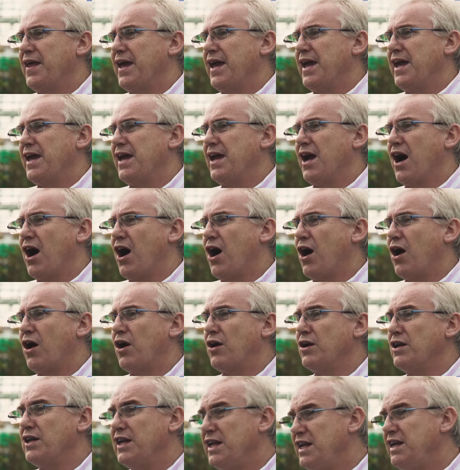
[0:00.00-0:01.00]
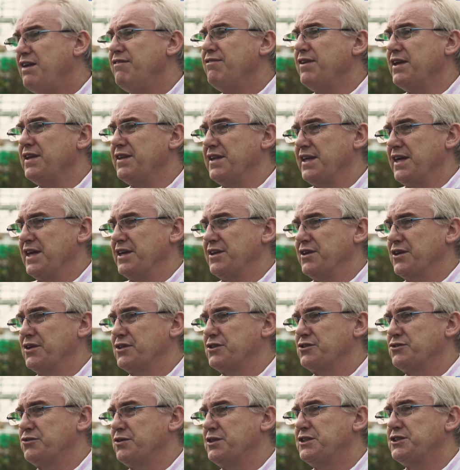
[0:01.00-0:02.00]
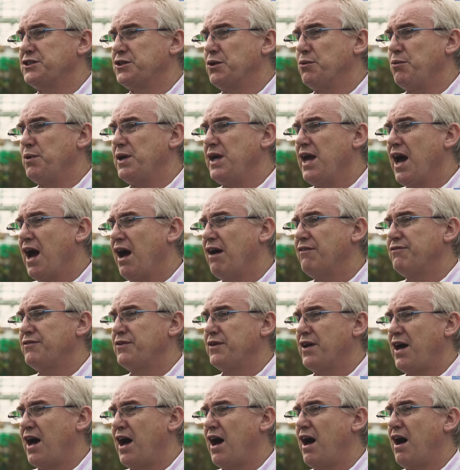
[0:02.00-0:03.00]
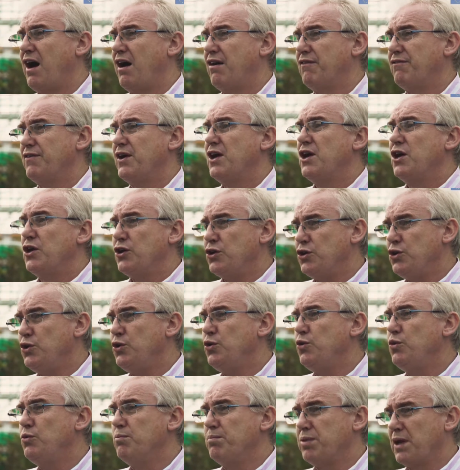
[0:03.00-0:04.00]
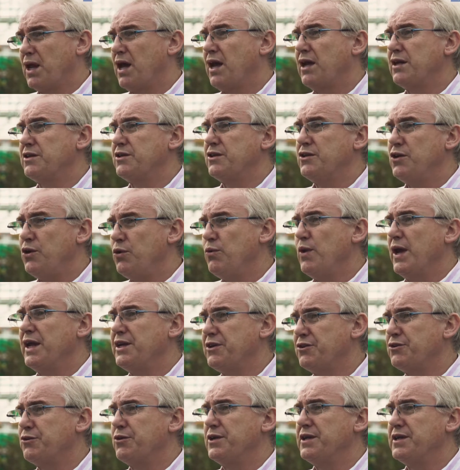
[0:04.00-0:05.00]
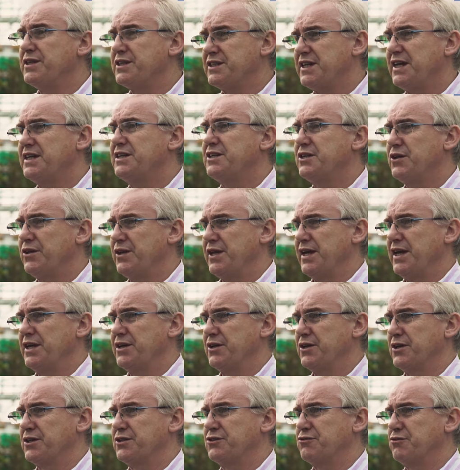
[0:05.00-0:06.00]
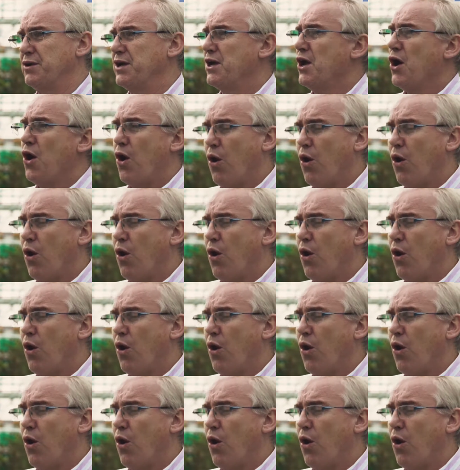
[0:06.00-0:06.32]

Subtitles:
they are leaving the industry, so we have to have new blood, new entrants into the industry.